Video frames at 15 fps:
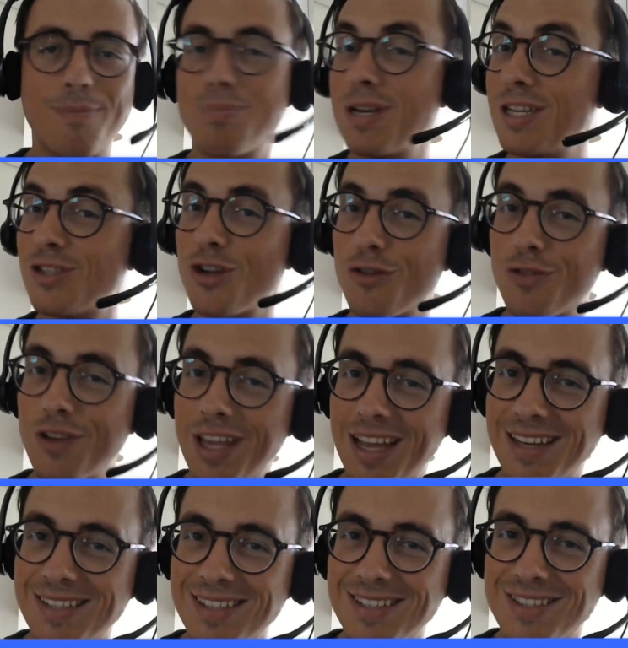Please don't
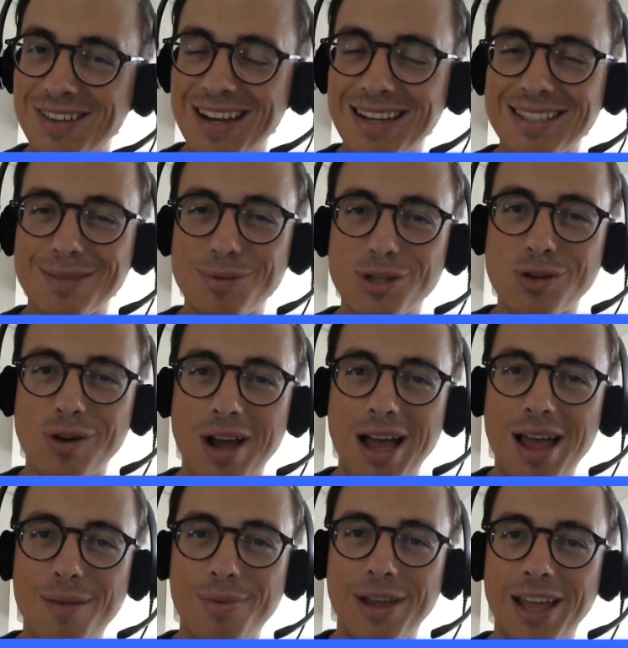forget to click
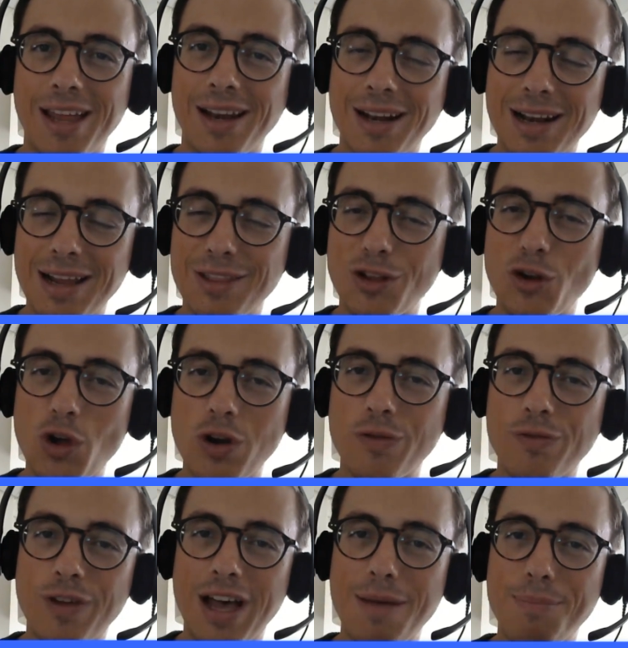subscribe and click the
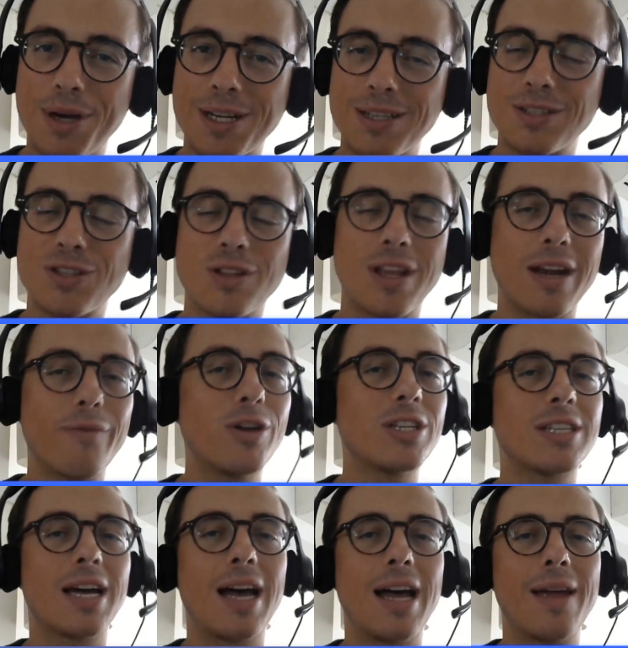notify button so that every
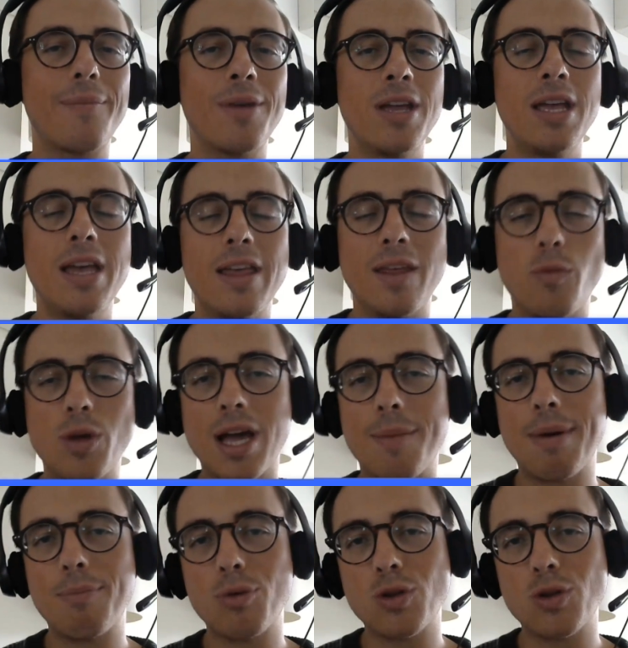time that we come